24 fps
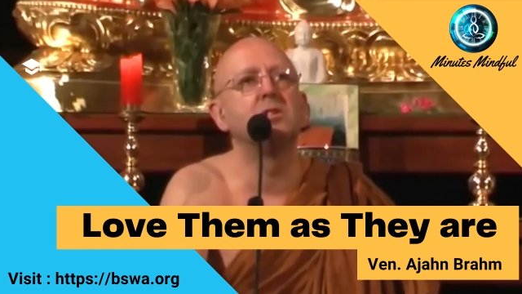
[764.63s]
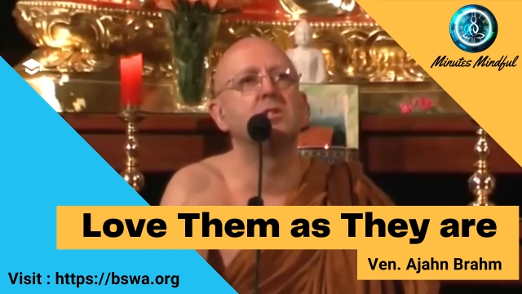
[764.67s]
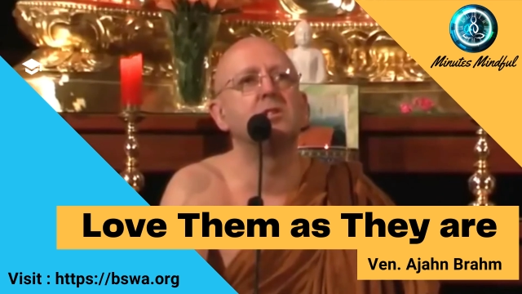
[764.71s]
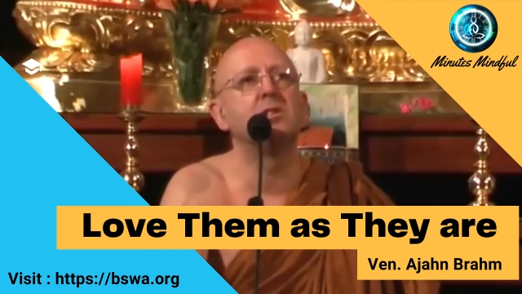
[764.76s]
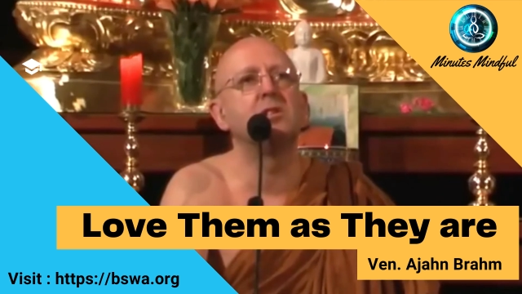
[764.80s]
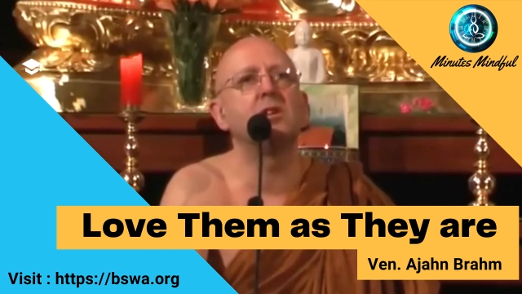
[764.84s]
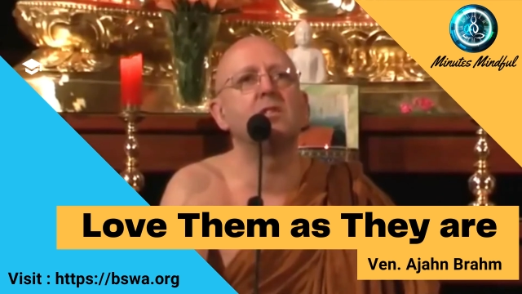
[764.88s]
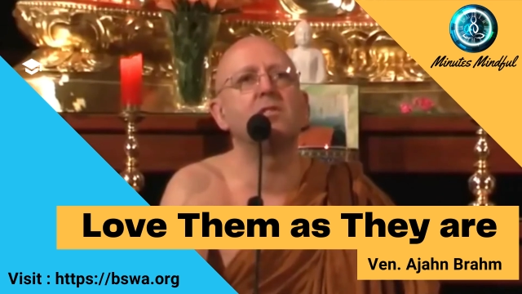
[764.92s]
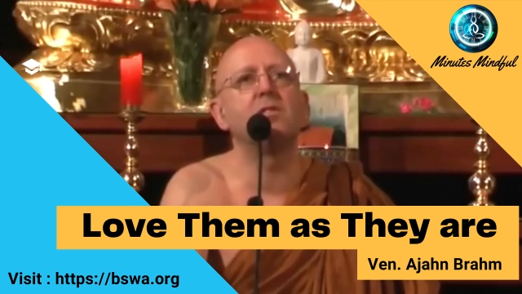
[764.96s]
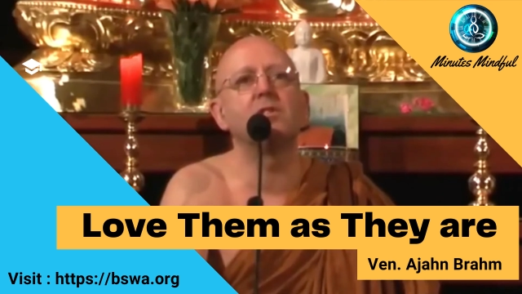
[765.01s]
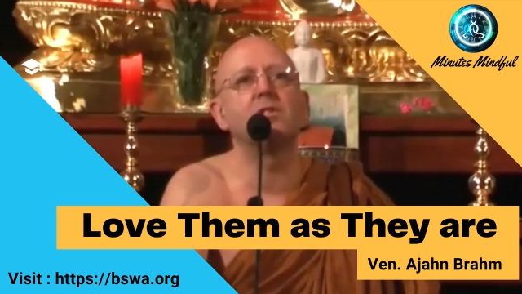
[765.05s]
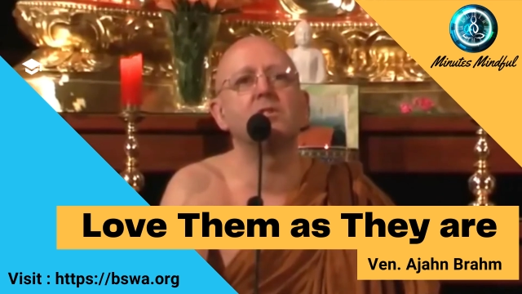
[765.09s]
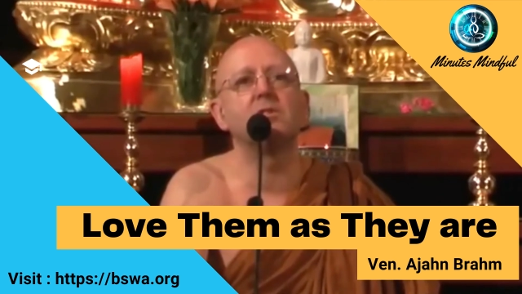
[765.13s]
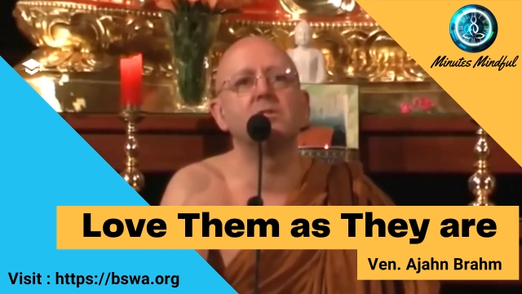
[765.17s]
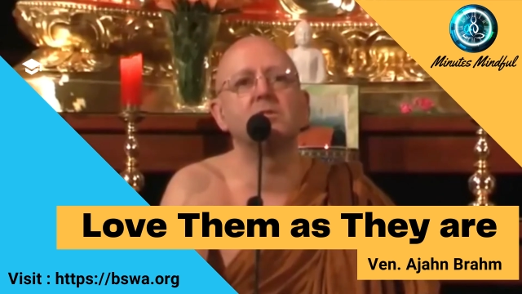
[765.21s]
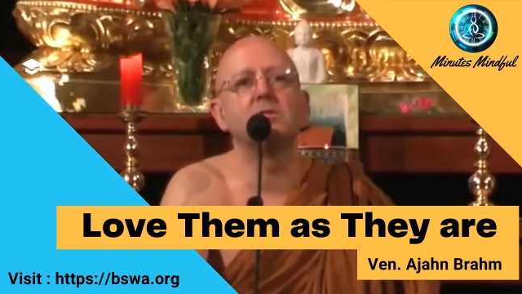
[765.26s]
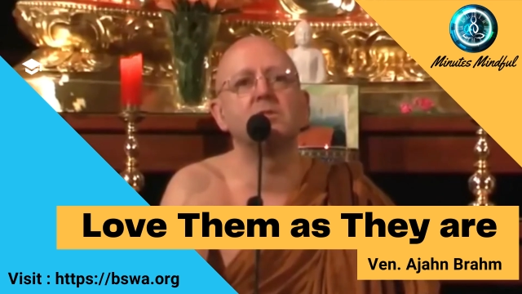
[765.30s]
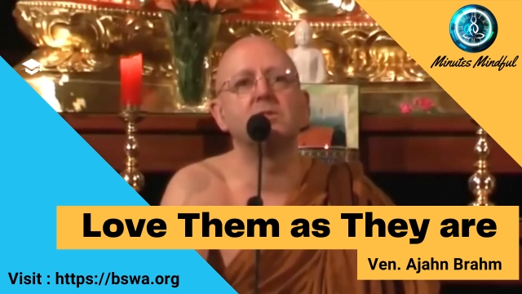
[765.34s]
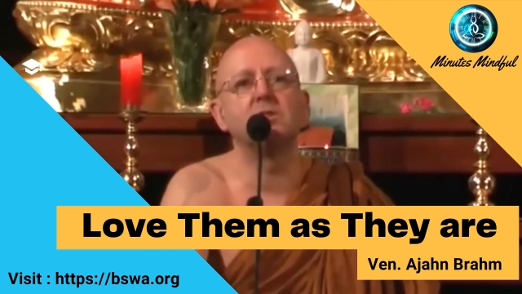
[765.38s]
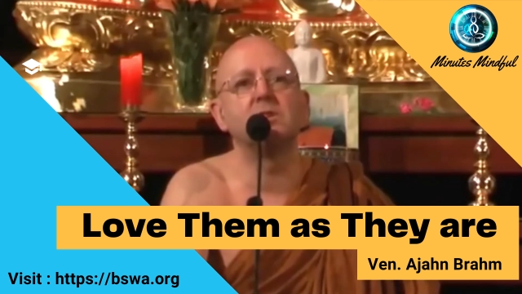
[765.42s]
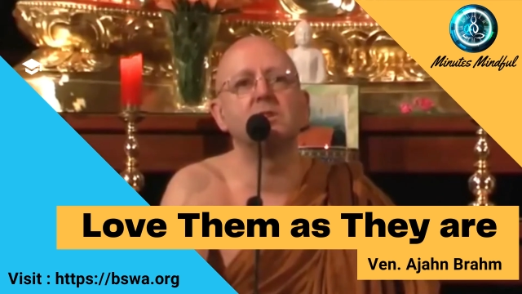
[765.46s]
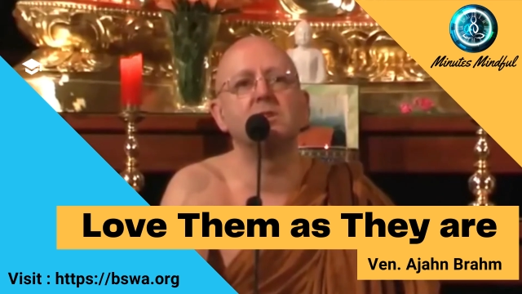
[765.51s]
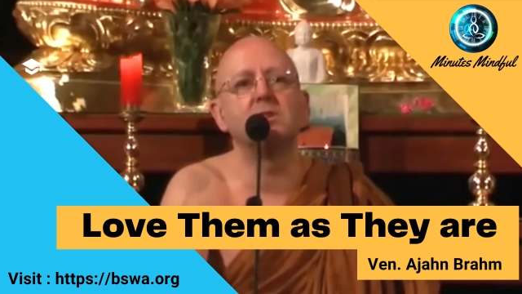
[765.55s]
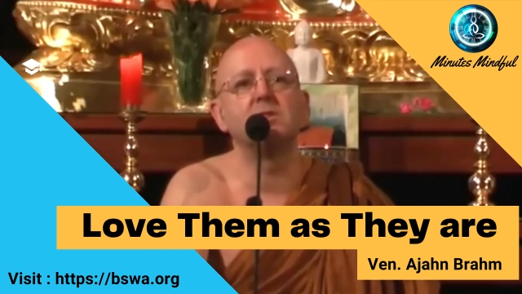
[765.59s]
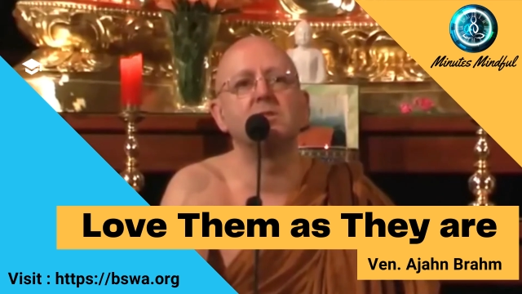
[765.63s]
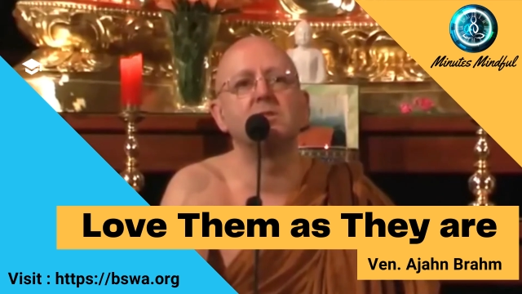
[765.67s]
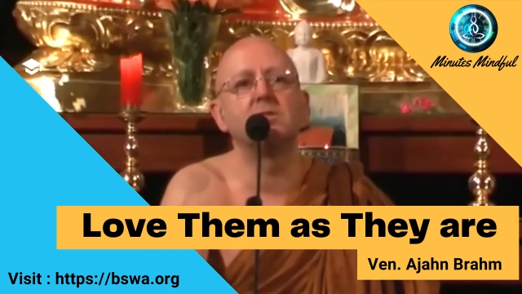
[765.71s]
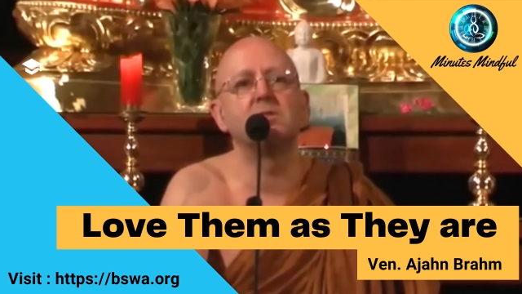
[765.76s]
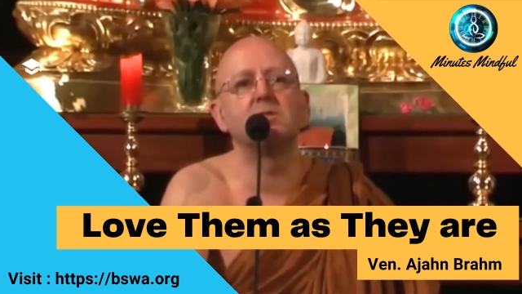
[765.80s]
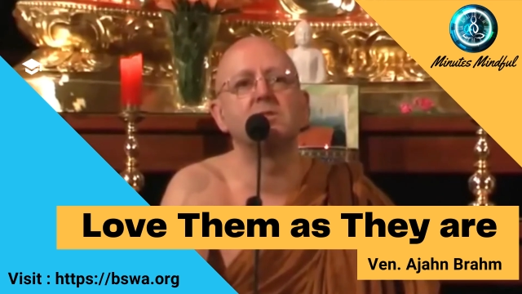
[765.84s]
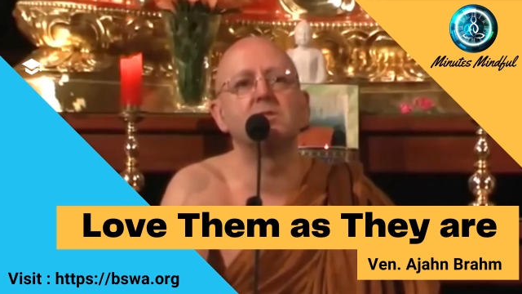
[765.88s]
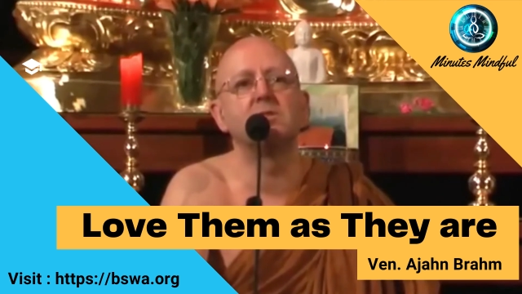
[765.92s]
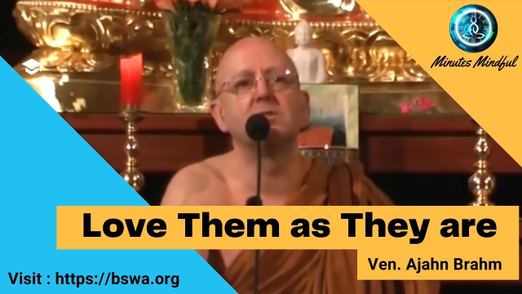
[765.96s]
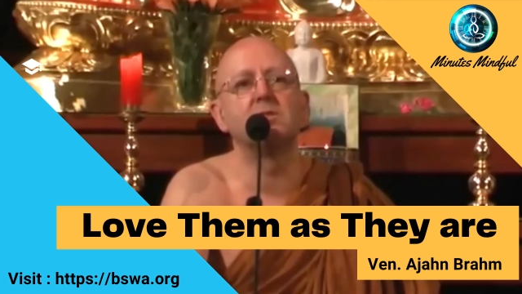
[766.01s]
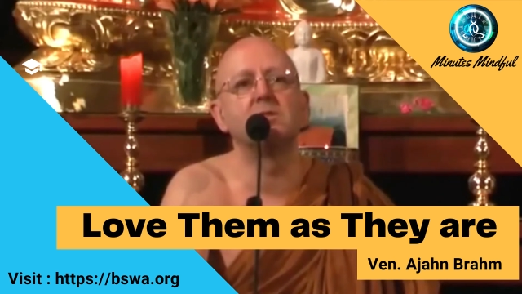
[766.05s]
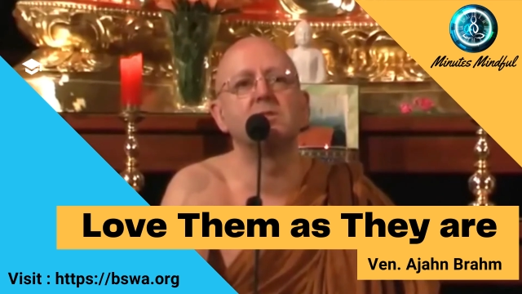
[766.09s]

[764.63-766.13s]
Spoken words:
difficulties,